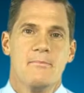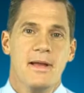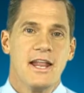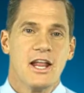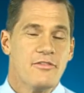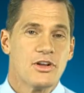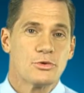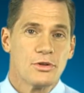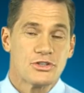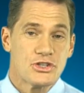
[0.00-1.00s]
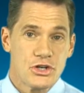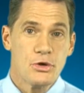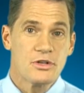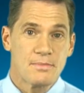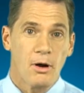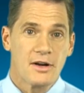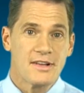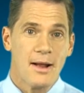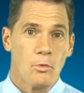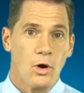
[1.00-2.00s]
Many individuals choose
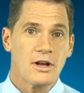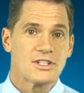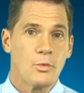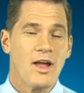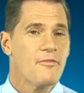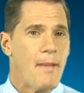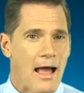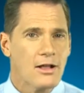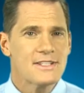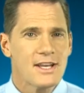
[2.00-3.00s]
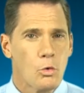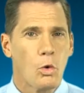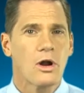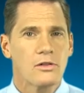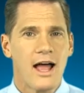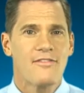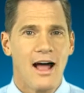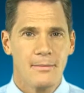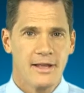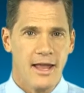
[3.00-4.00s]
part-time work as a way of balancing work-life
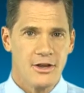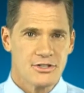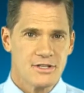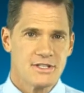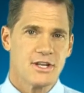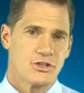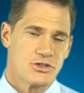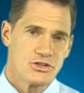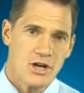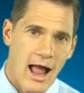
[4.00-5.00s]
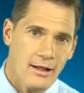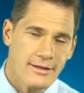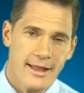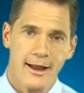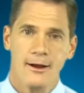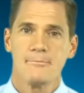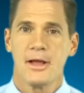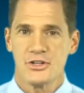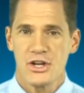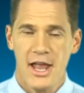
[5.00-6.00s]
obligations such as childcare,
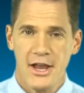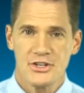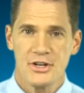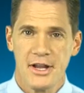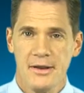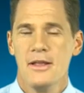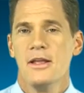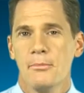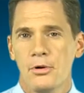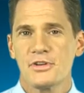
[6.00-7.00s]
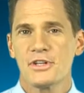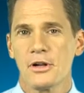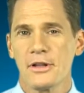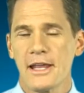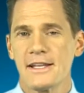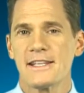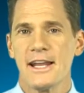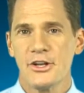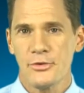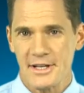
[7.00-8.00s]
education, and personal needs
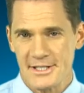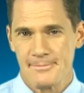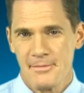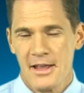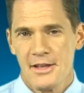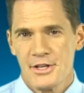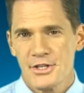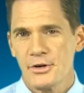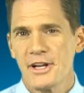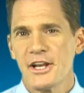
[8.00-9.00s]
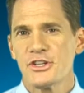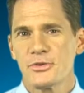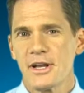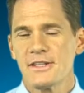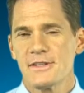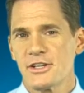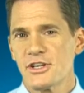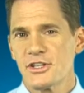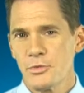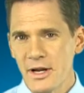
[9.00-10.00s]
and interests. Certain industries,
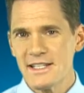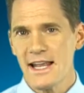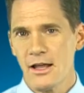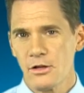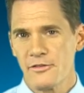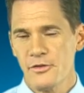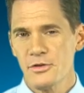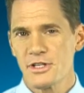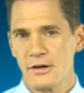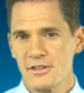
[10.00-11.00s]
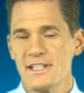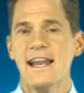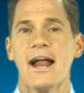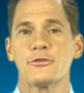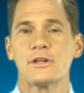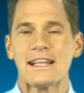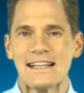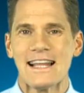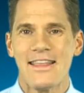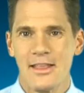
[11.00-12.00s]
such as retail or food service, naturally
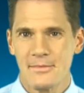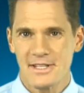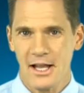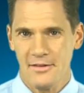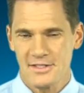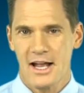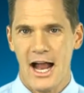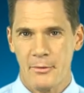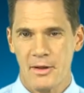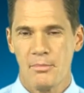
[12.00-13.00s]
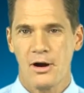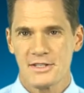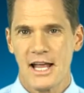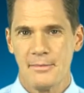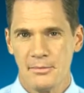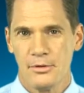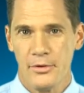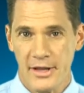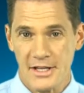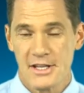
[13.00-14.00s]
lend themselves to hiring part-time
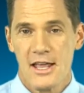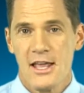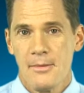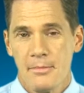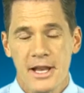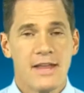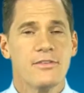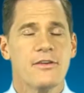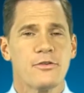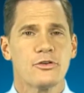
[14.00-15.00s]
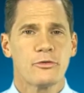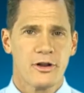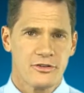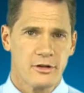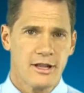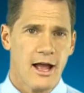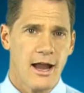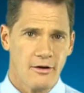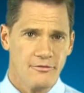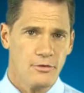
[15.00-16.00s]
employees. But even if you traditionally
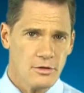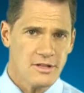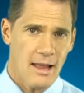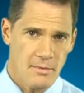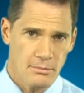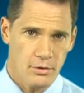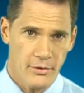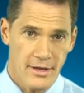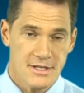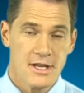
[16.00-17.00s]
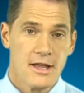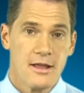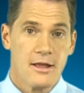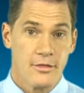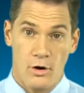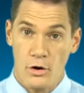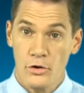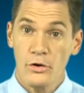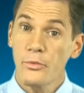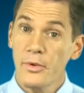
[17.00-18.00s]
hire full-time employees, there are
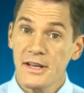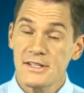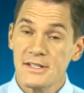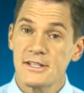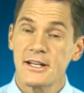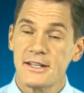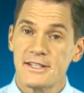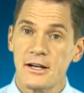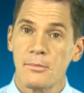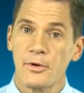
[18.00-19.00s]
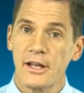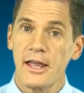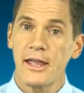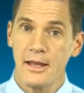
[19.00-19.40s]
good reasons to consider bringing